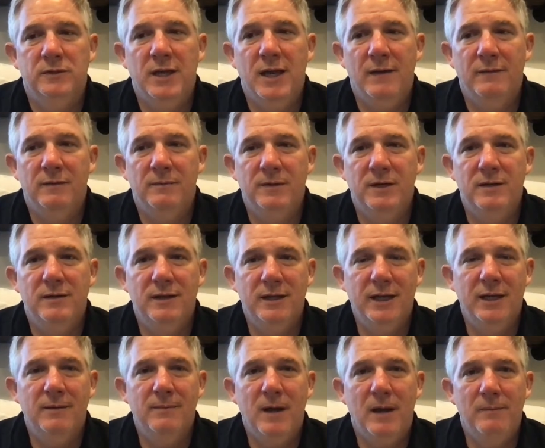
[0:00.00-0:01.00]
you have to be
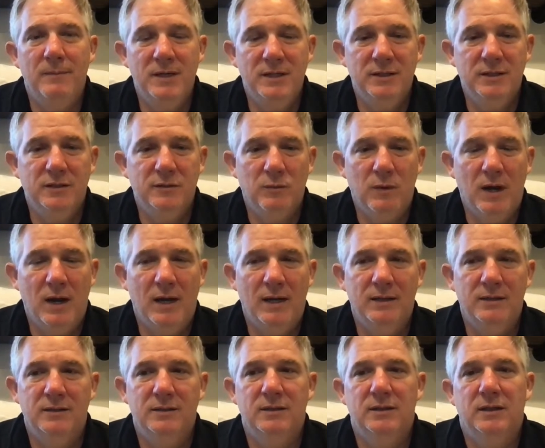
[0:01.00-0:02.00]
thinking about business
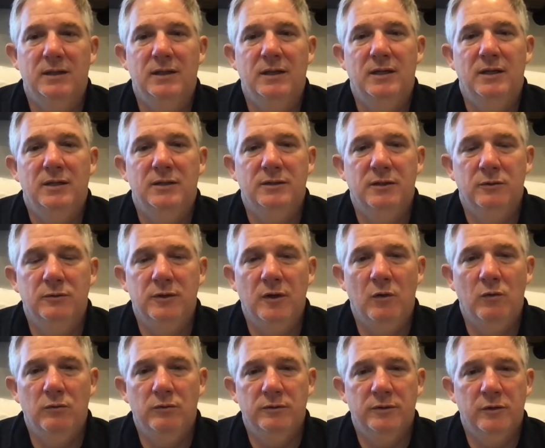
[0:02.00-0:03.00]
wise. So
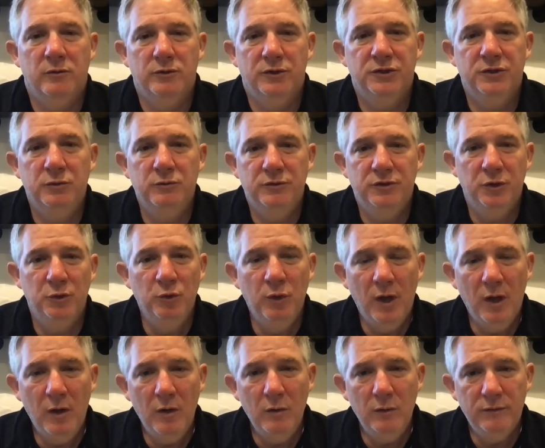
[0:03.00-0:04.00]
don't shoot too
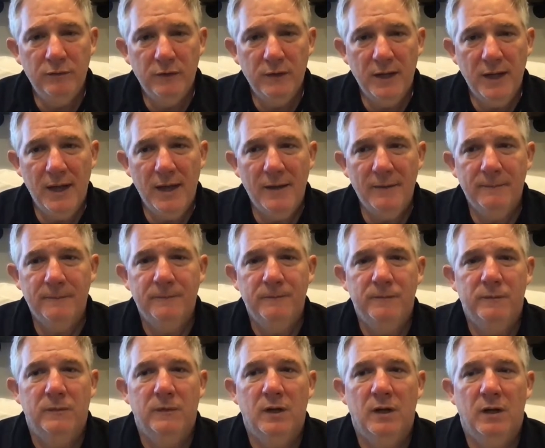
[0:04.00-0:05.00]
low for that.
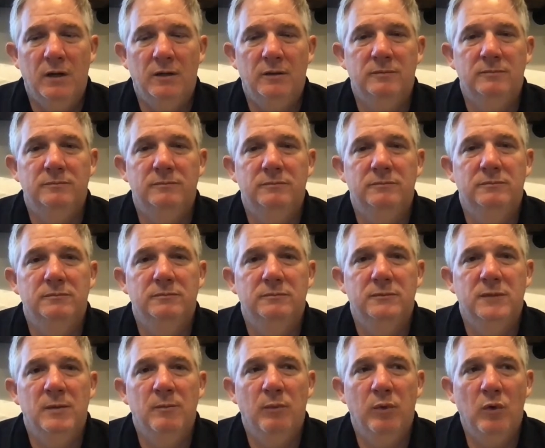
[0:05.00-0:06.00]

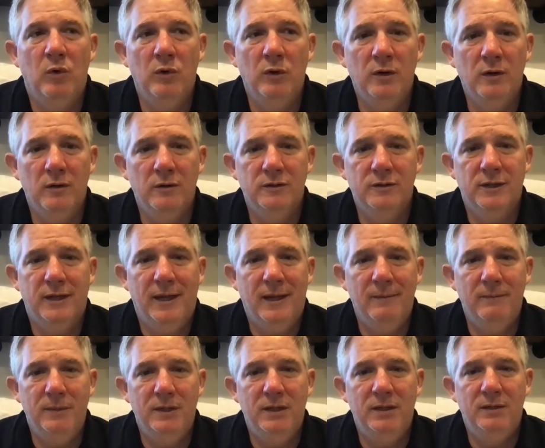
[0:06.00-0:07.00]
Employers
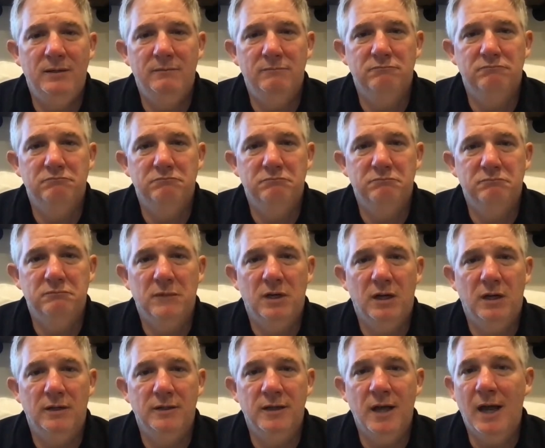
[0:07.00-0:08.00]
can be
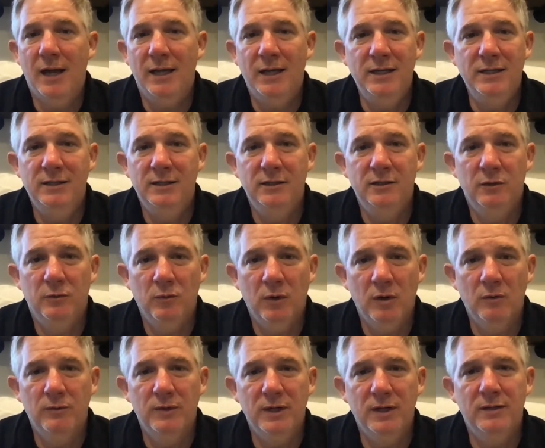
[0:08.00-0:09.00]
not easy to
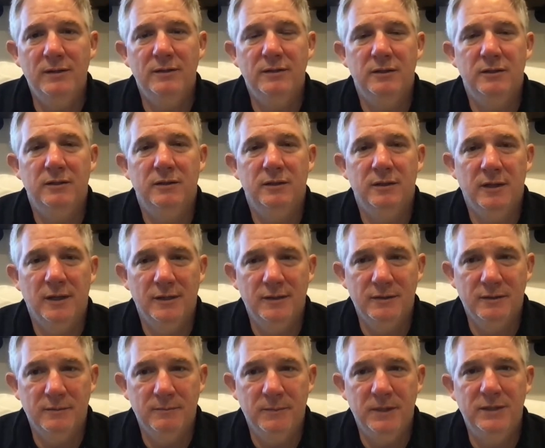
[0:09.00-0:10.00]
work with. There
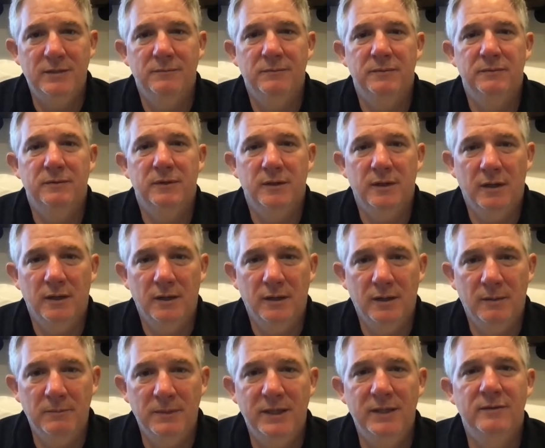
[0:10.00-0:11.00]
can be some
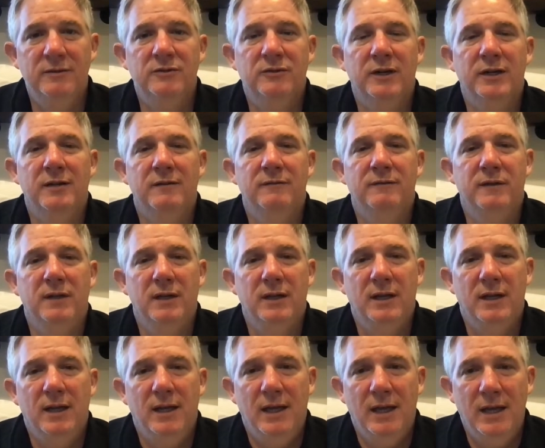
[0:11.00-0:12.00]
administrative
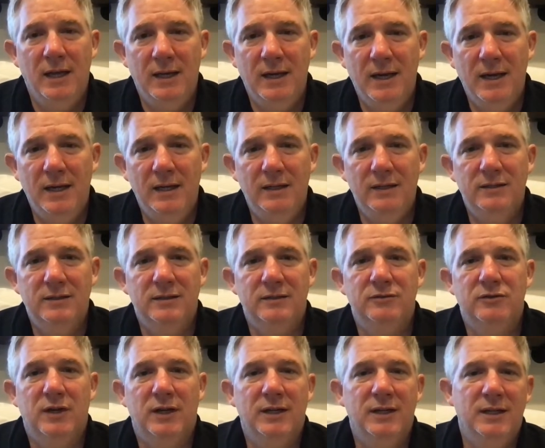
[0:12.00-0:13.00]
headaches
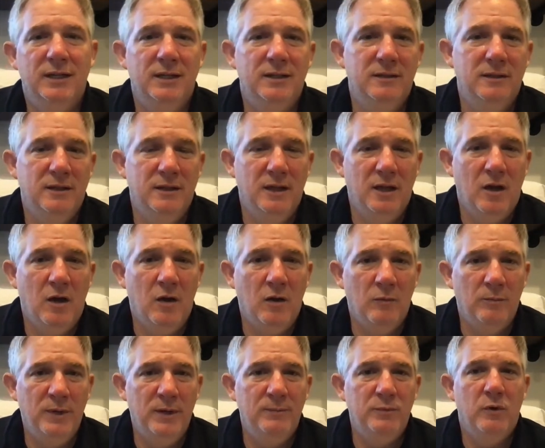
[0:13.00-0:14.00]
and trying to get
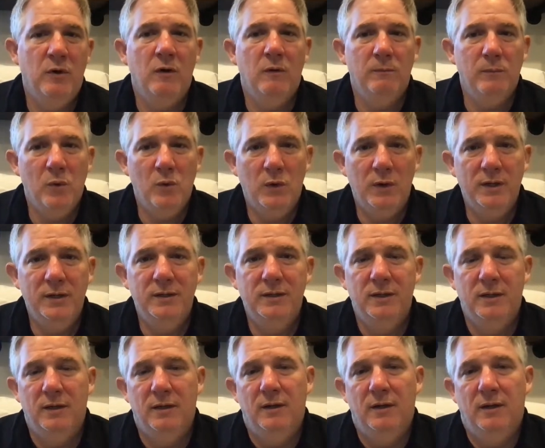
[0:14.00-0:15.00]
all people
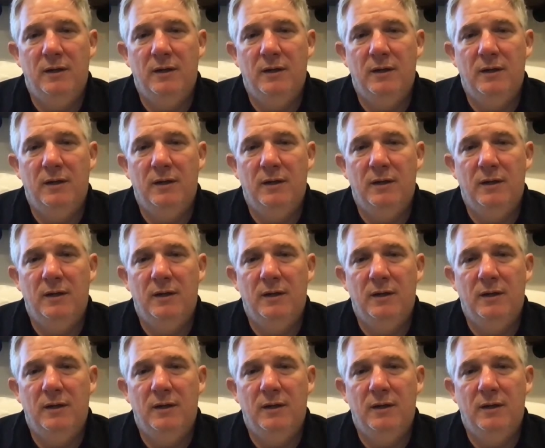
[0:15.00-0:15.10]
onboarded